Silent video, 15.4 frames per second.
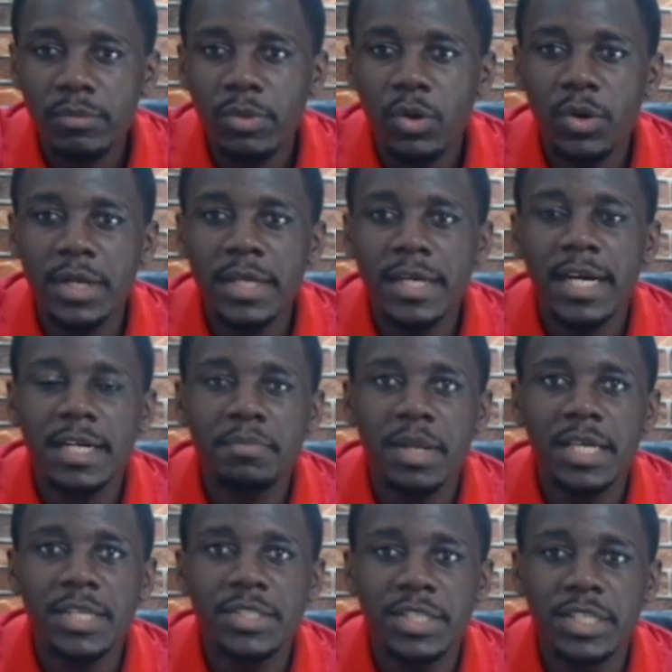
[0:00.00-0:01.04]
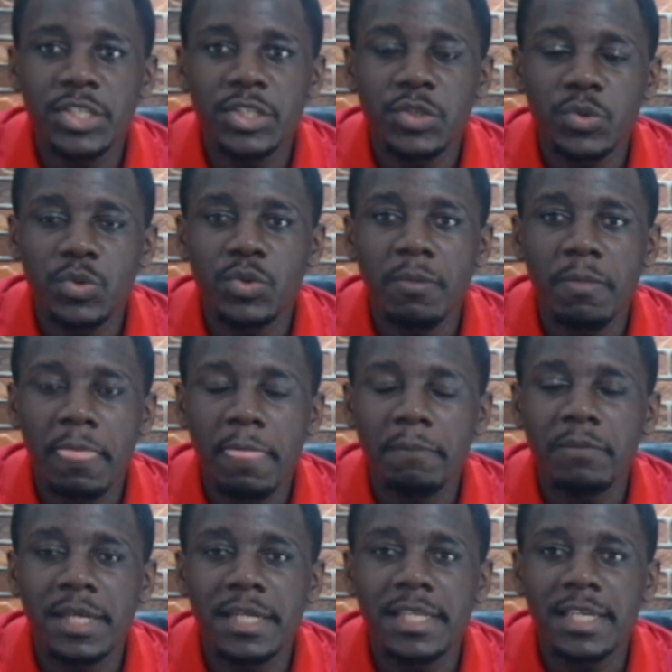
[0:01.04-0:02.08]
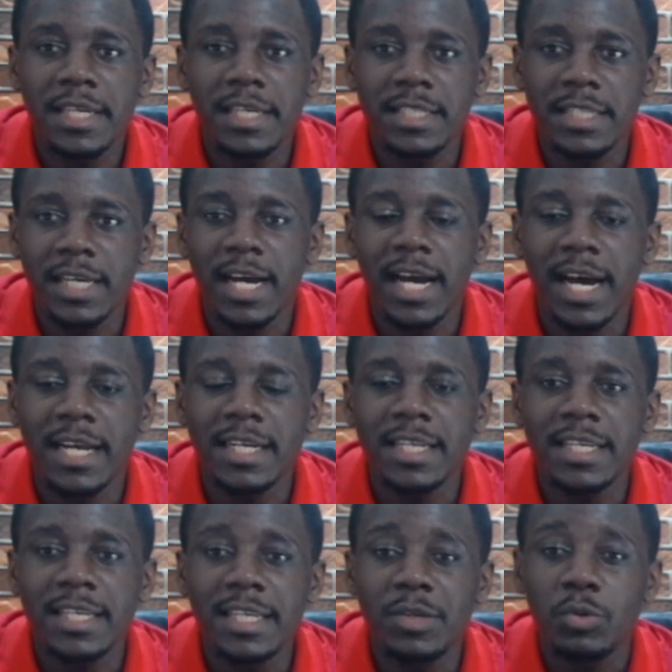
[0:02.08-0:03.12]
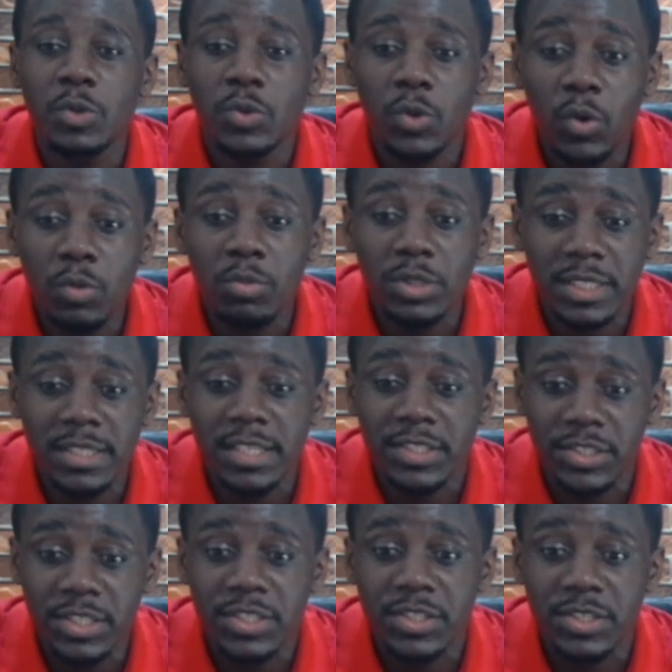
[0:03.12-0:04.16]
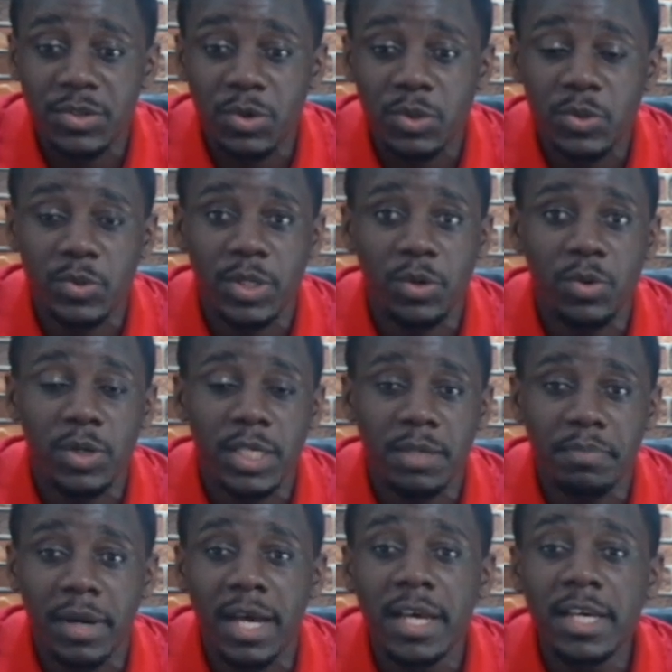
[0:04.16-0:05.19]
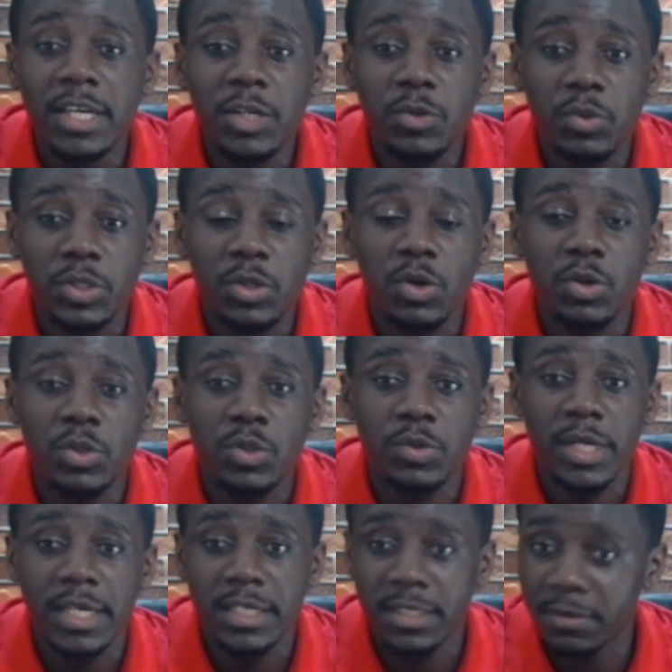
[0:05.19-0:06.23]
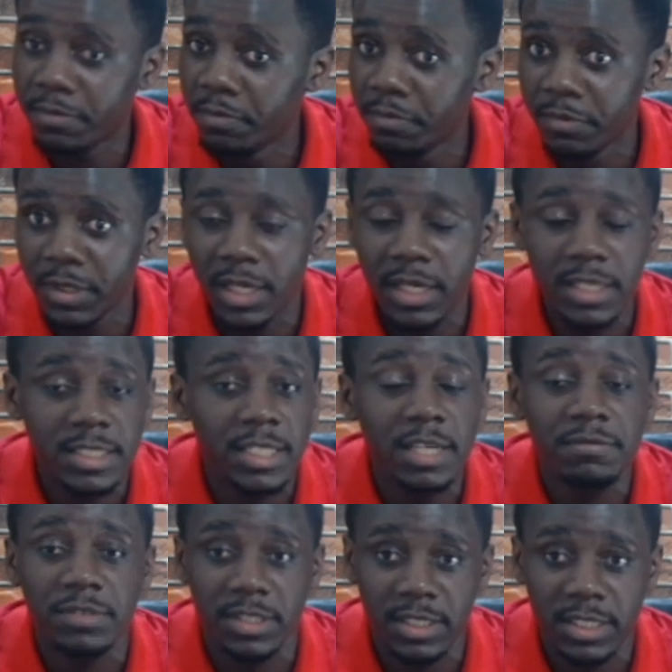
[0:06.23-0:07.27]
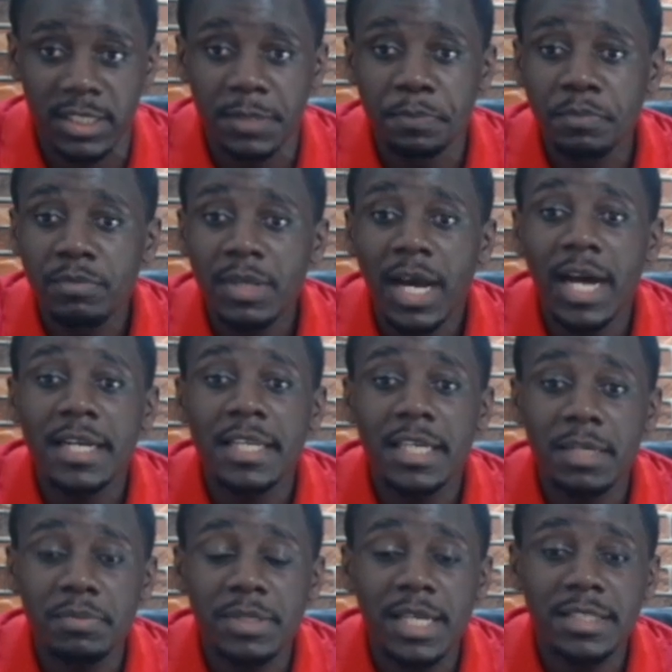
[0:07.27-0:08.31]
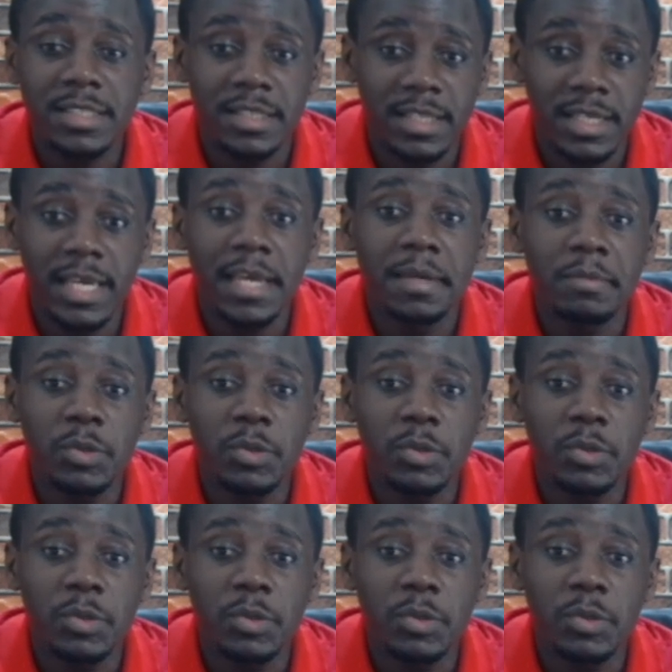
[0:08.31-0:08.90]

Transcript: Odegaard plays into Eddie Nketiah, and he was almost in the six, close to the goalkeeper. It was a close range. He saves it and keeps us in the game.